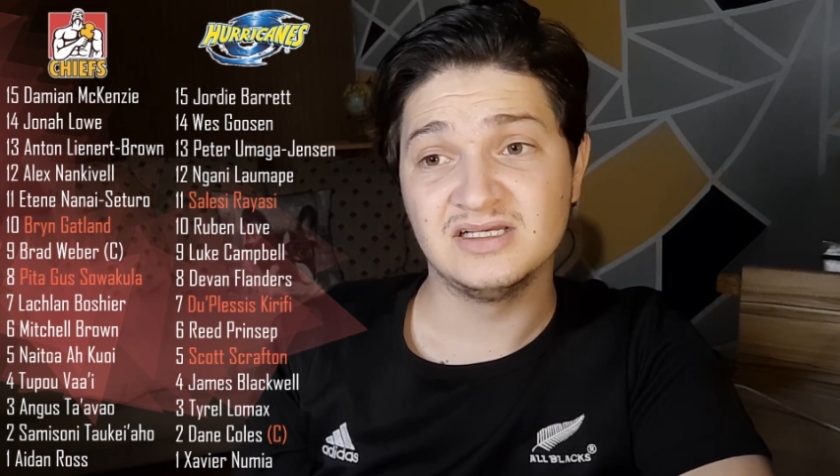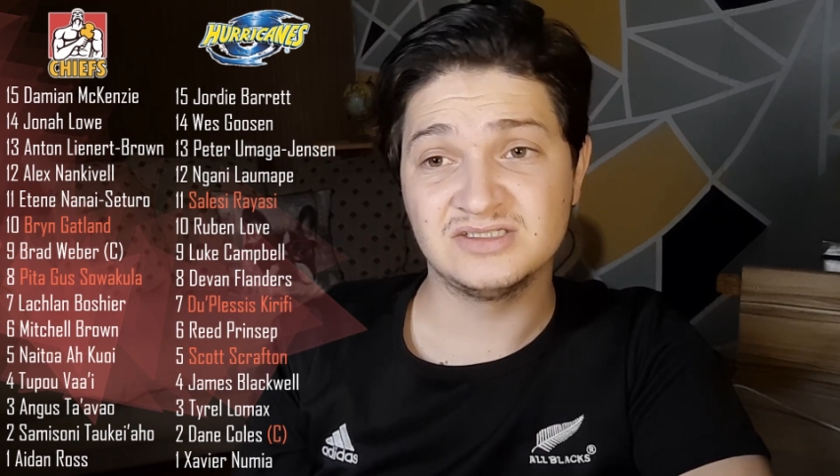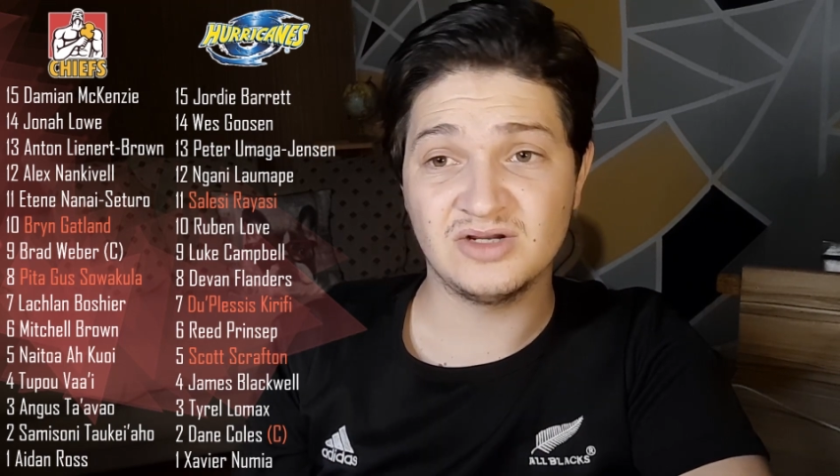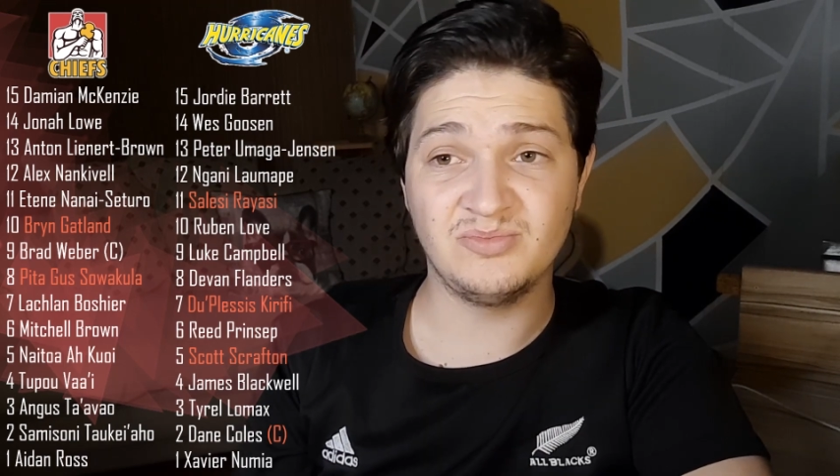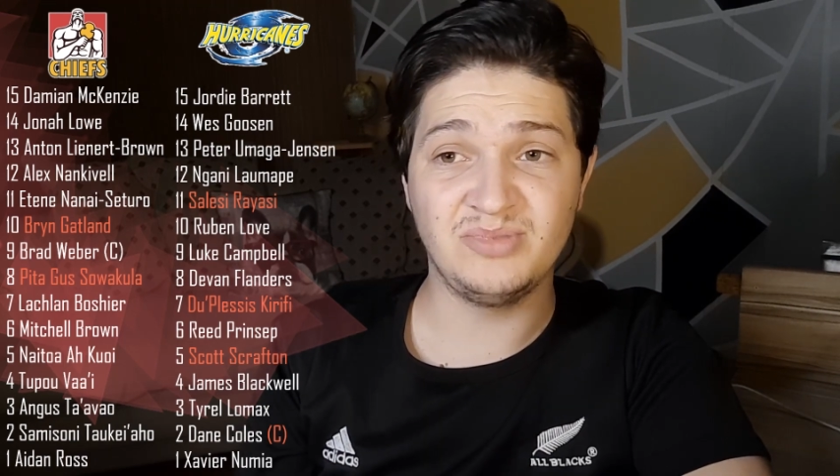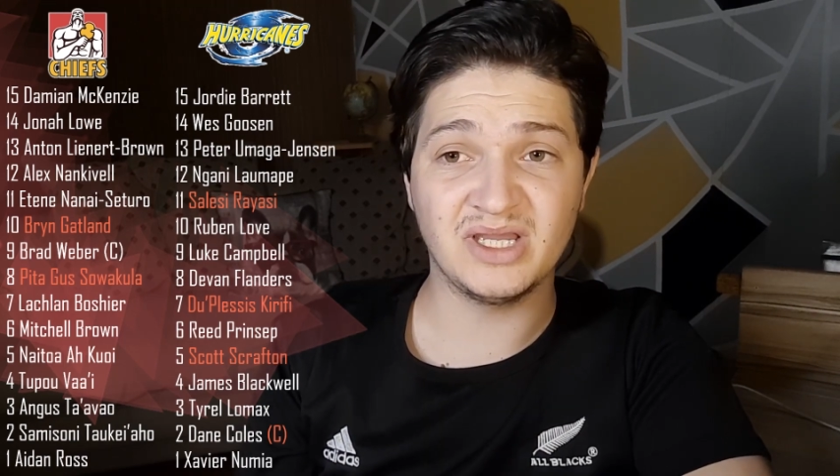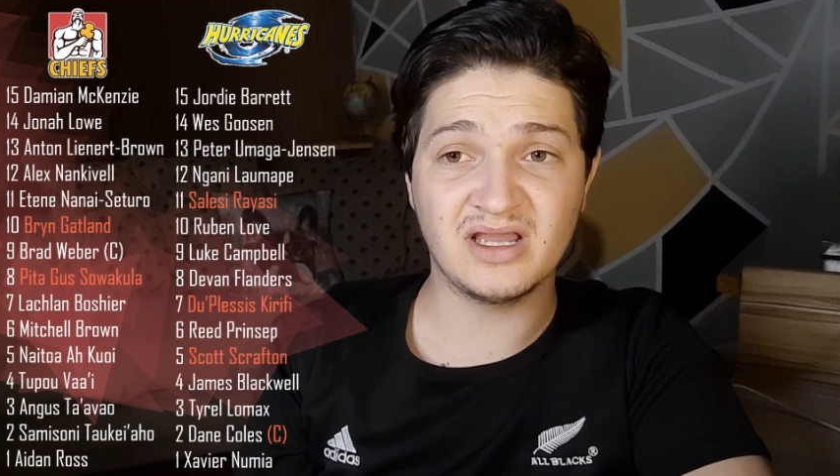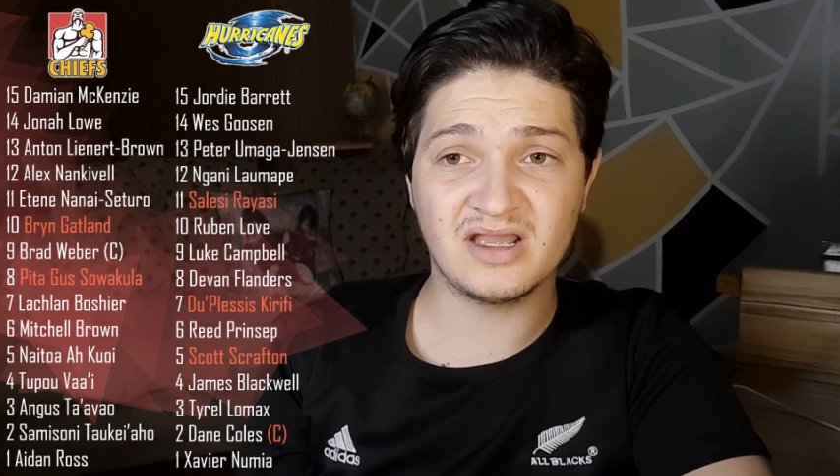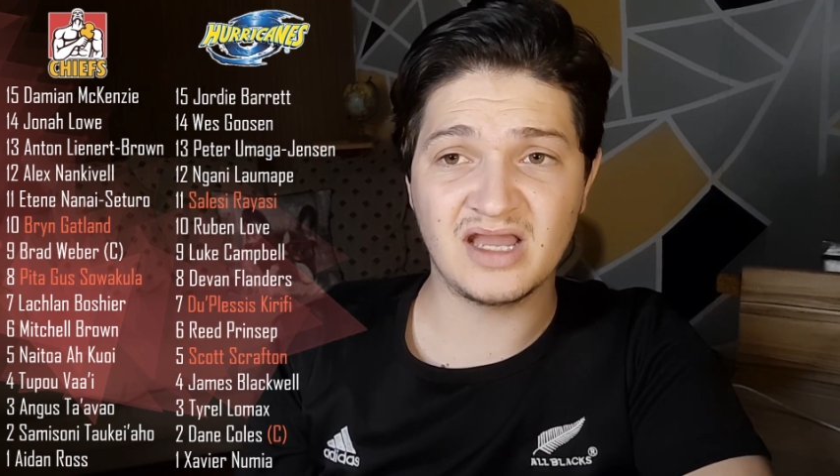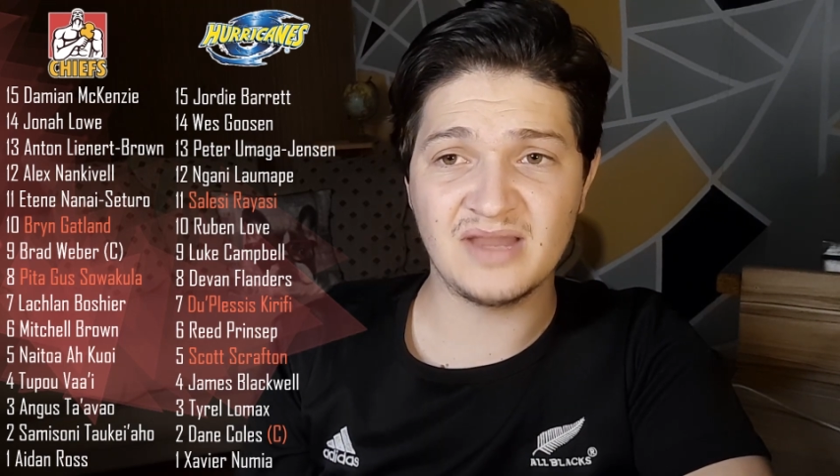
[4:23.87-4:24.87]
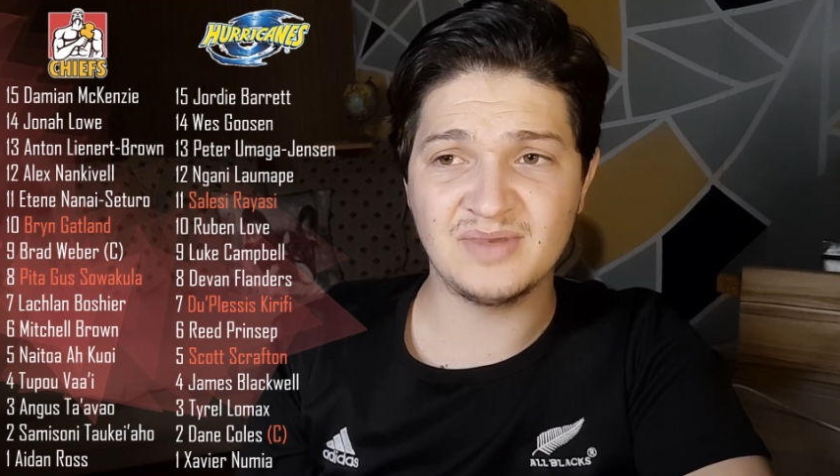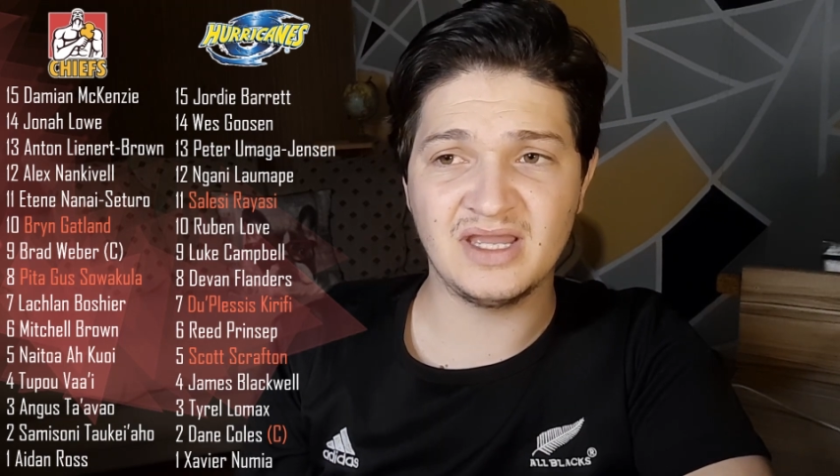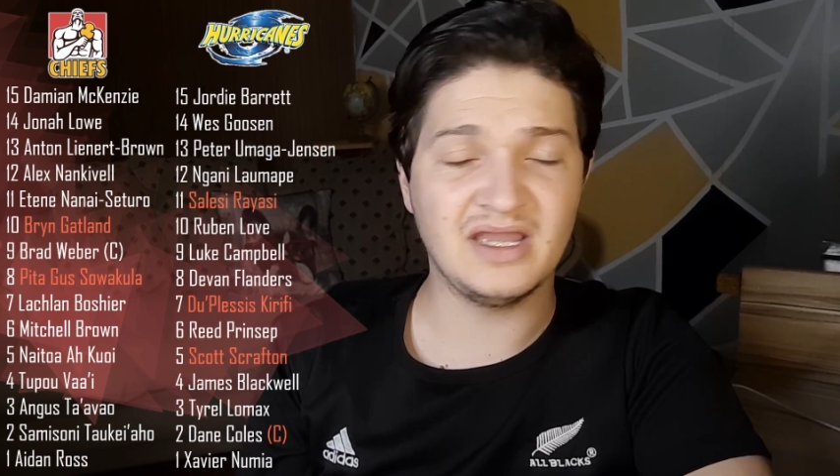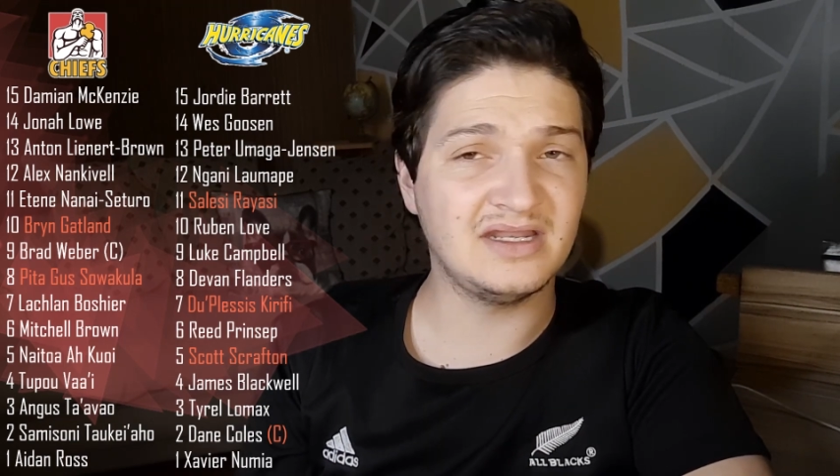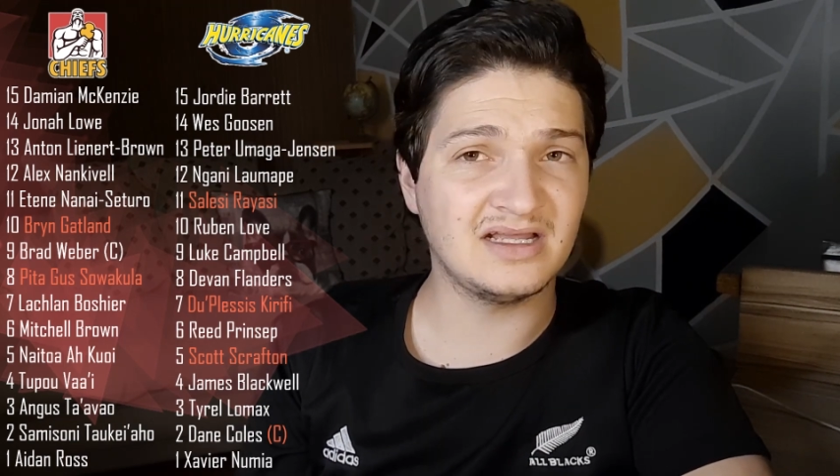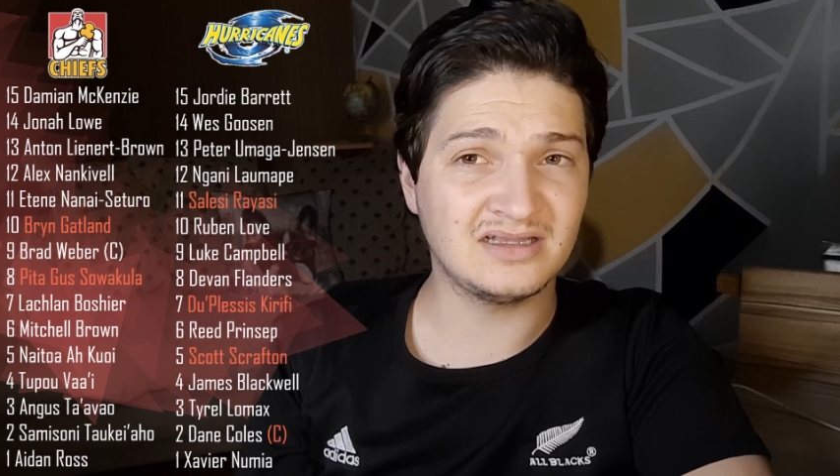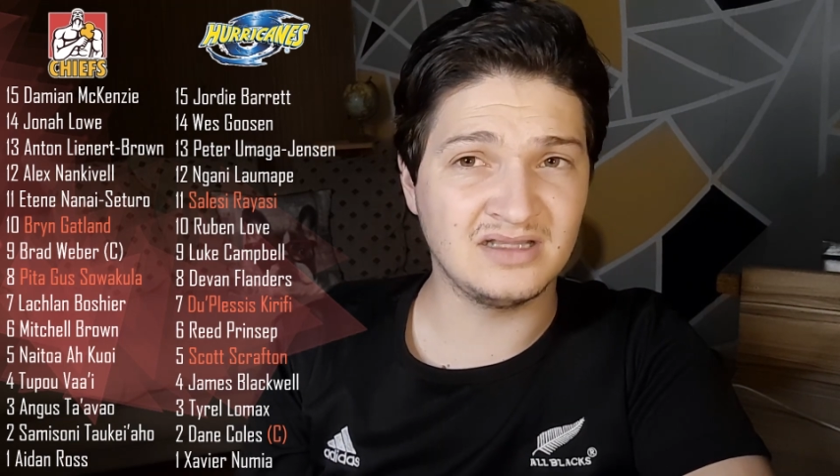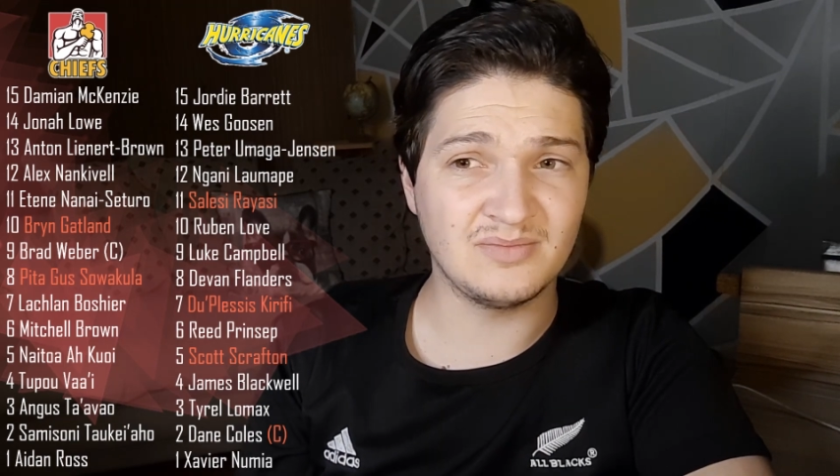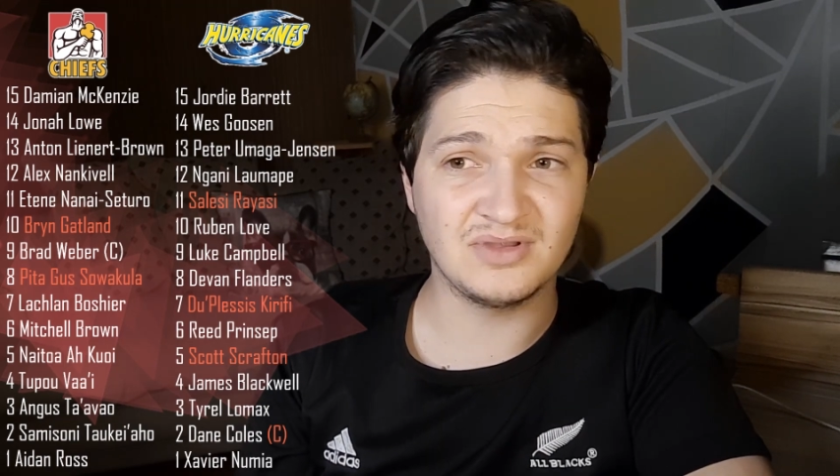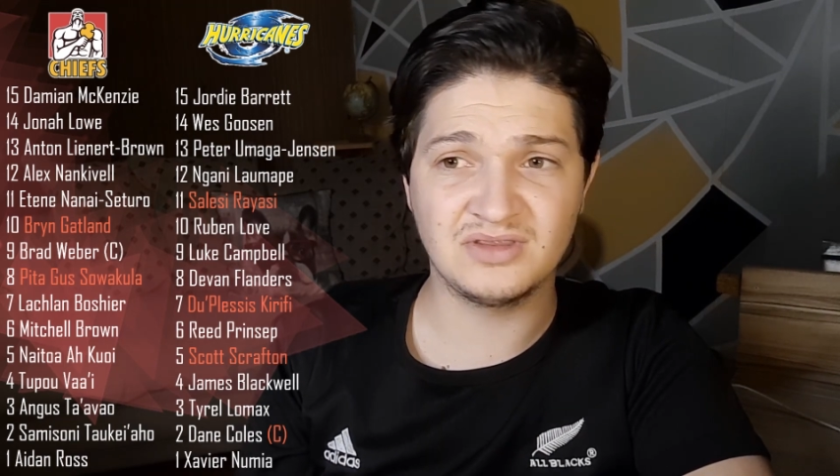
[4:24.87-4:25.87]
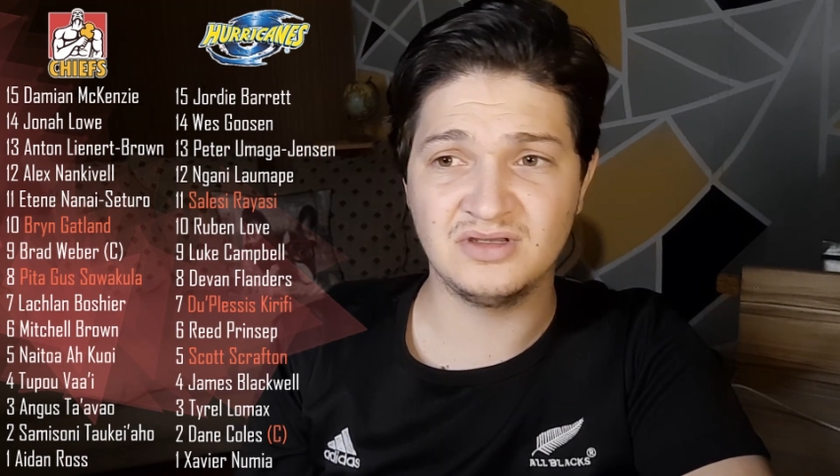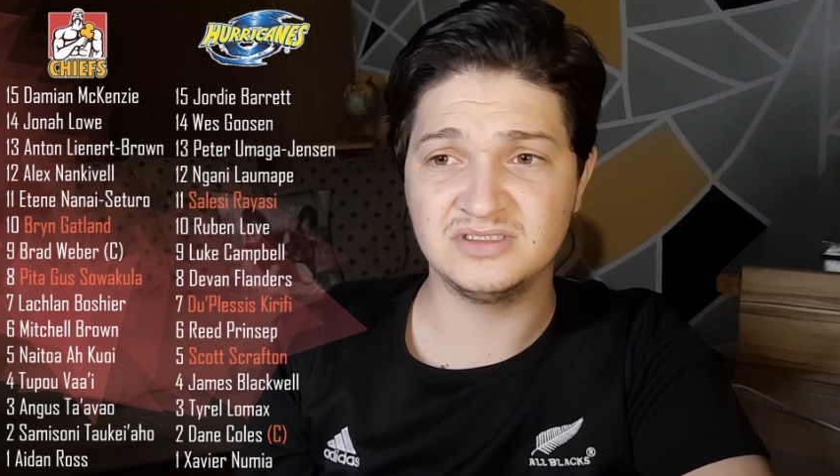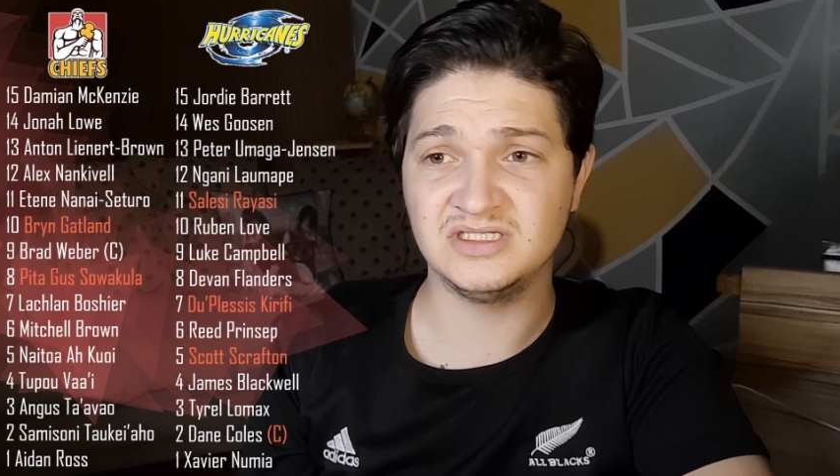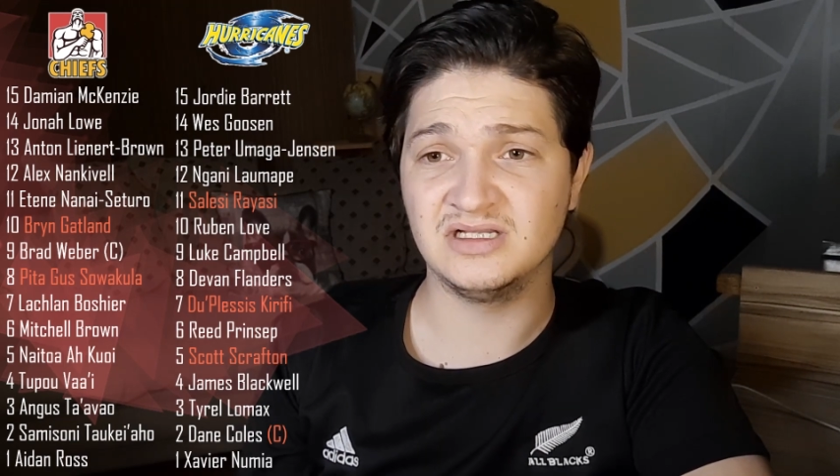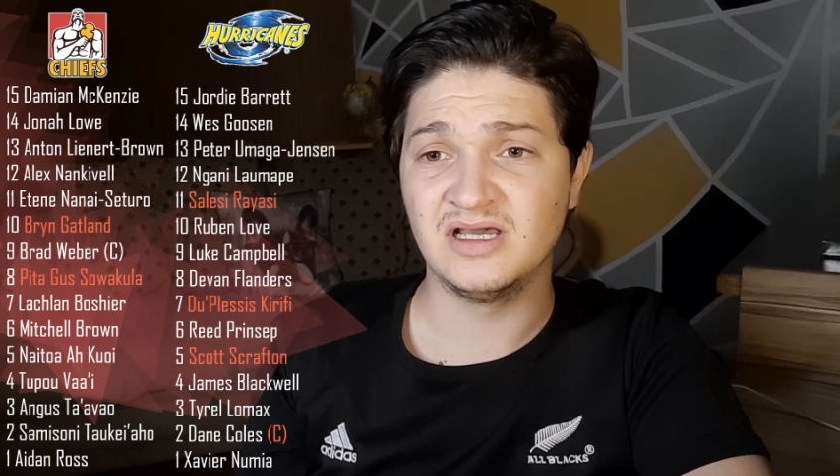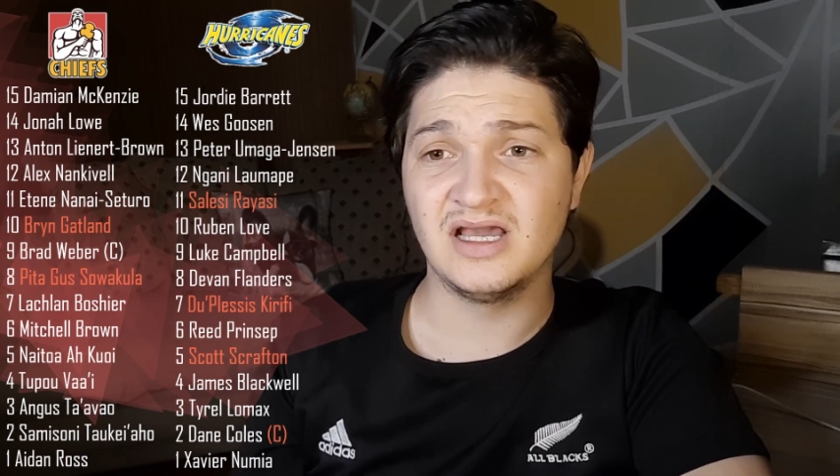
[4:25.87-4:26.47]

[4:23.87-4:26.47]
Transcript: So big game ahead at number 13.